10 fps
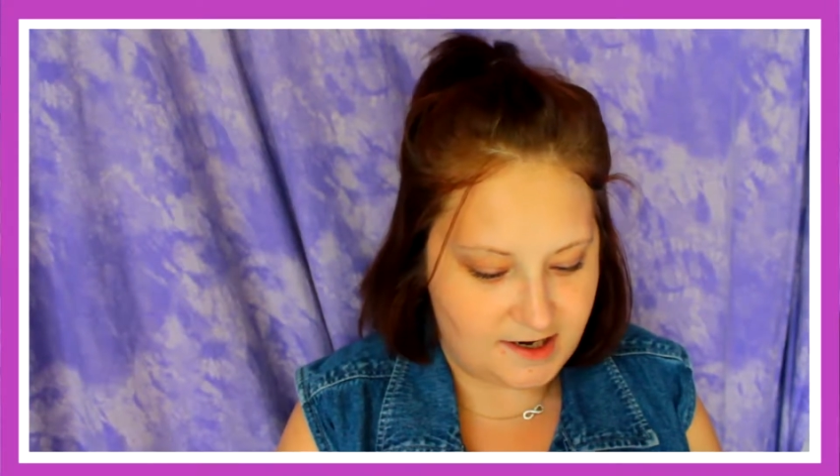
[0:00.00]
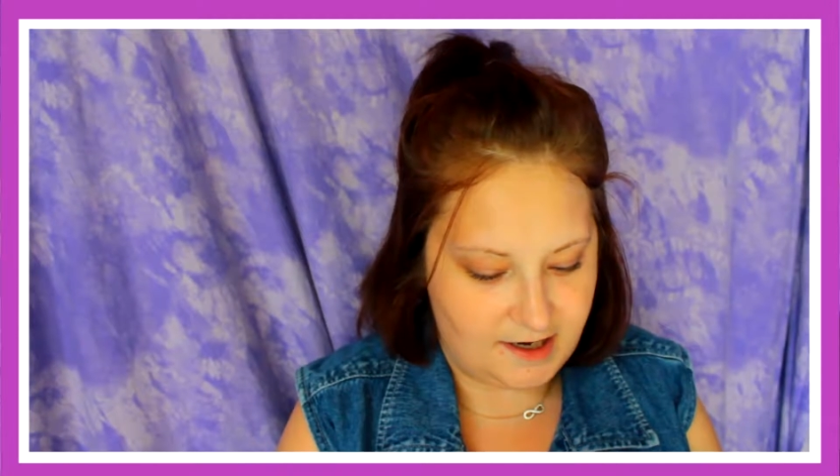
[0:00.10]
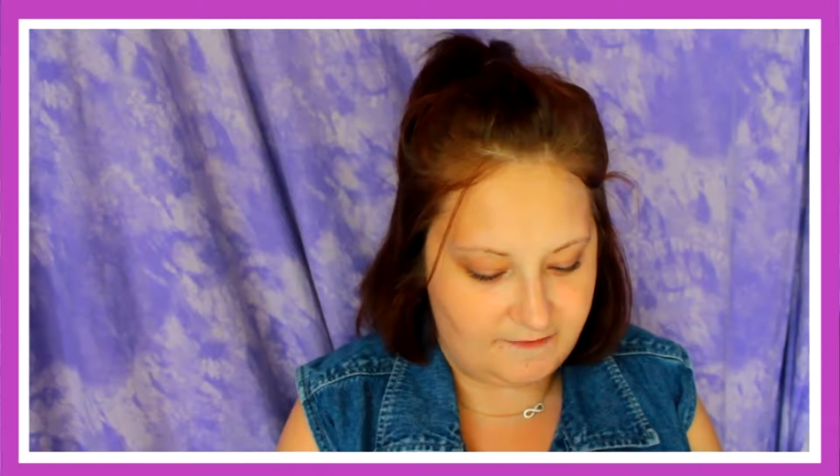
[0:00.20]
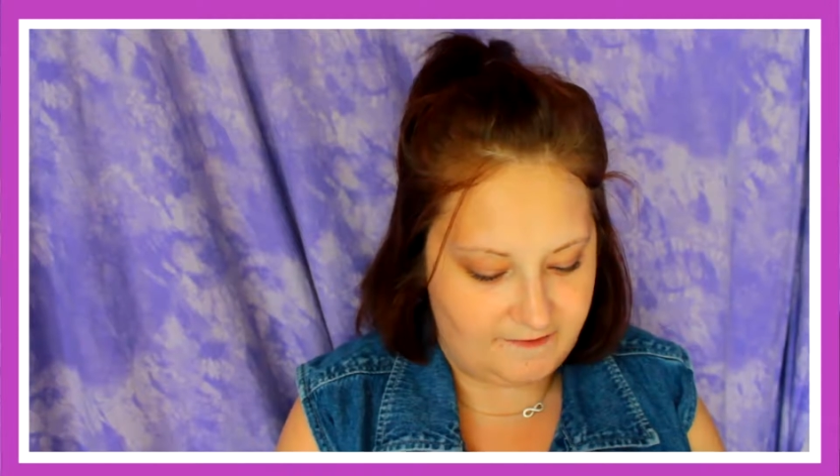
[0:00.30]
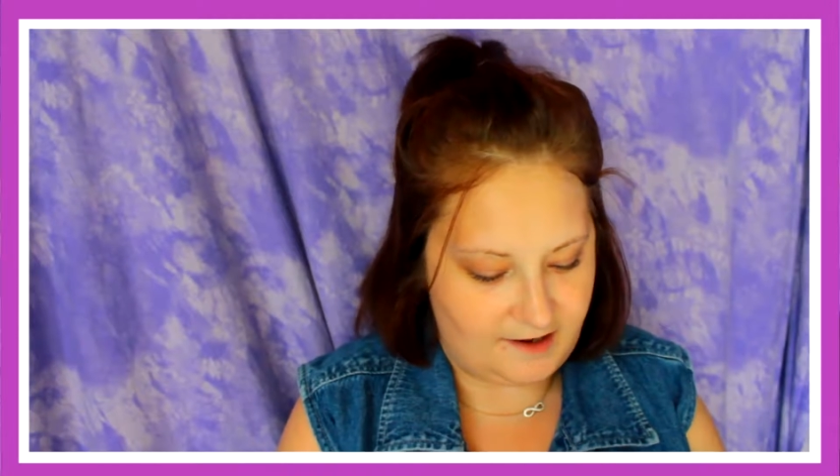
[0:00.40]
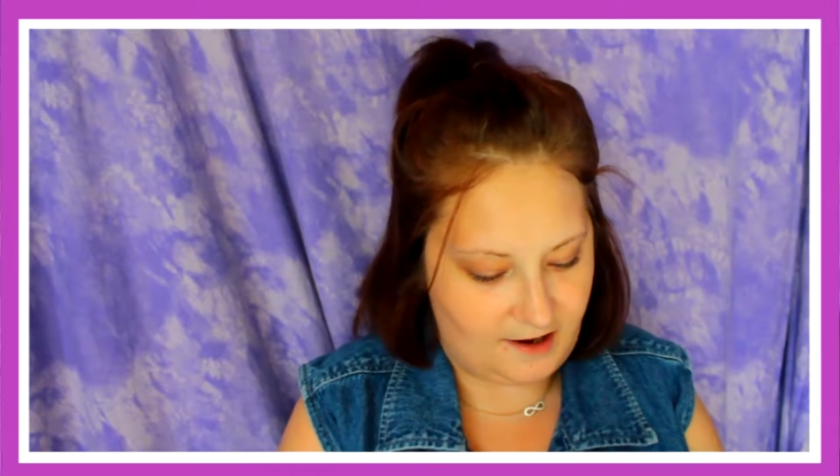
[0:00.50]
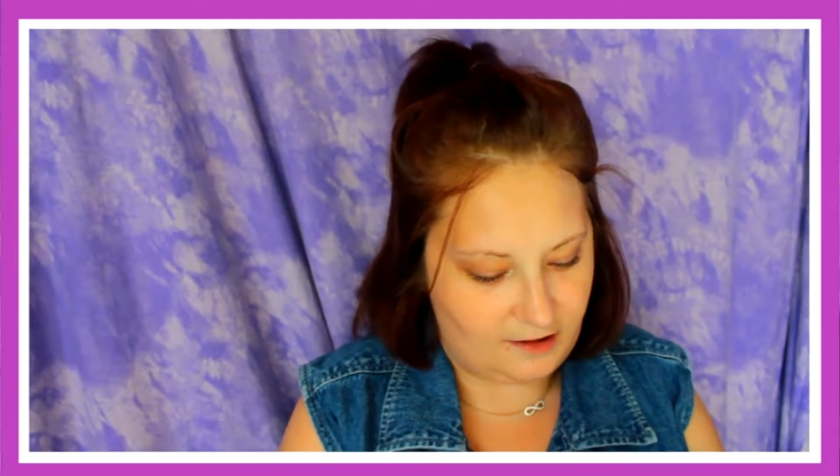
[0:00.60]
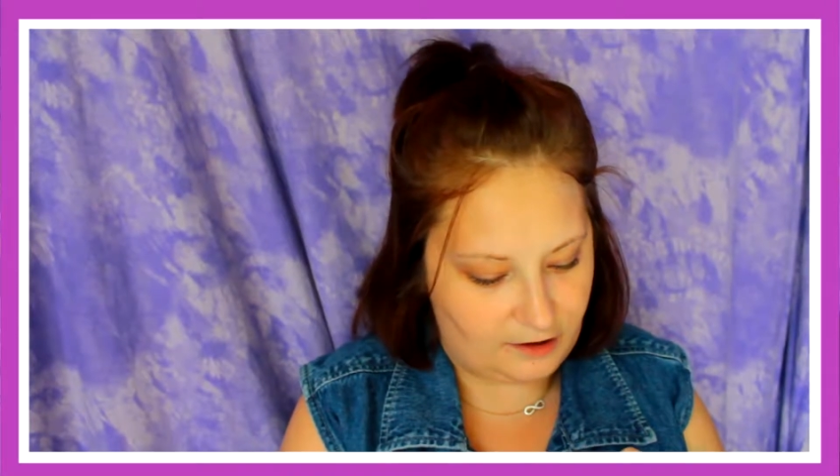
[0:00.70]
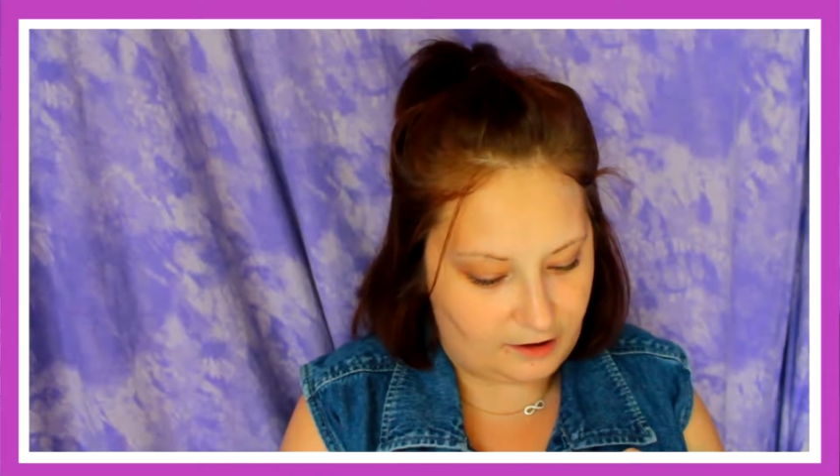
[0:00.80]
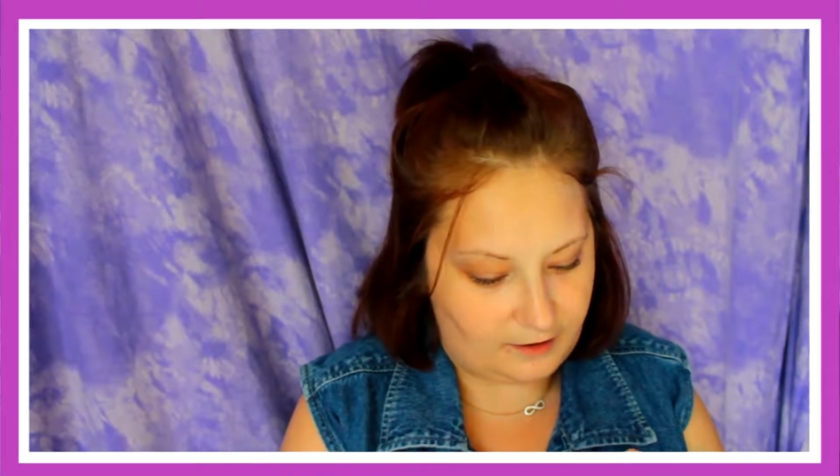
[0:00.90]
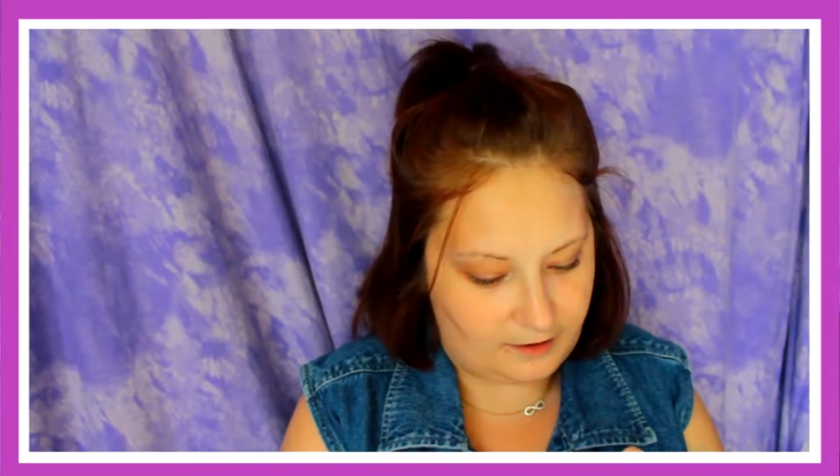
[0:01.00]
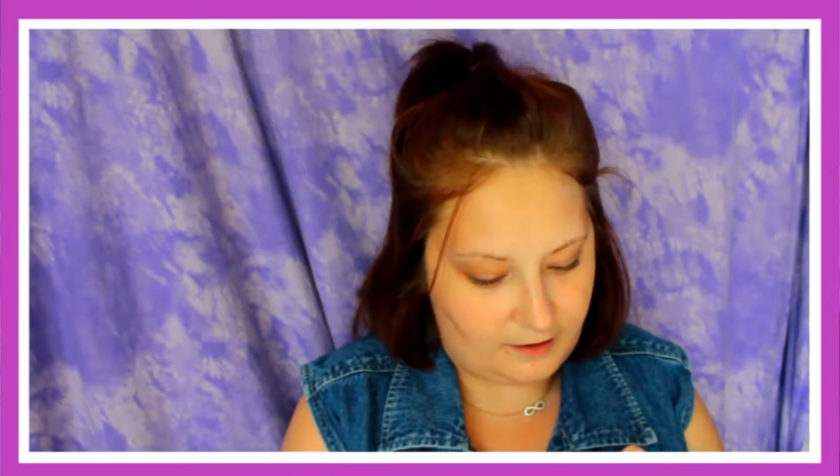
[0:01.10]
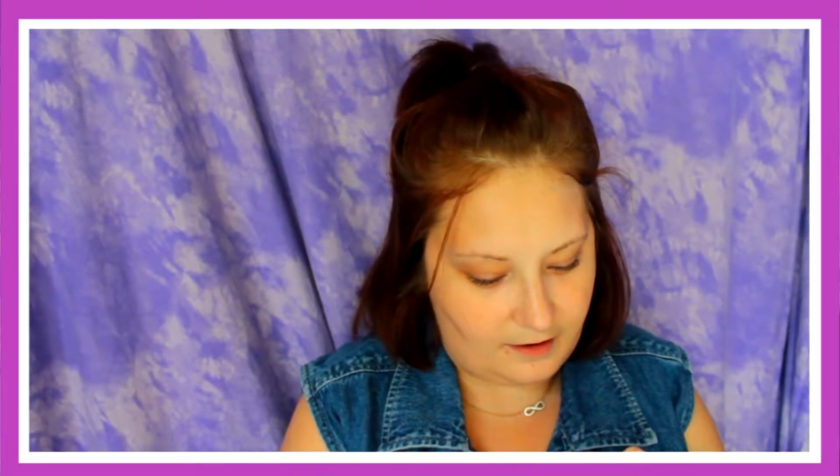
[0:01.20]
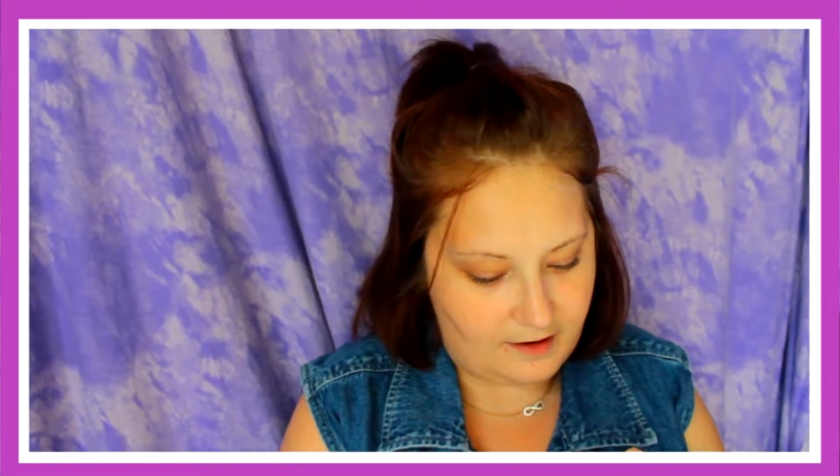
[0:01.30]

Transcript: in the color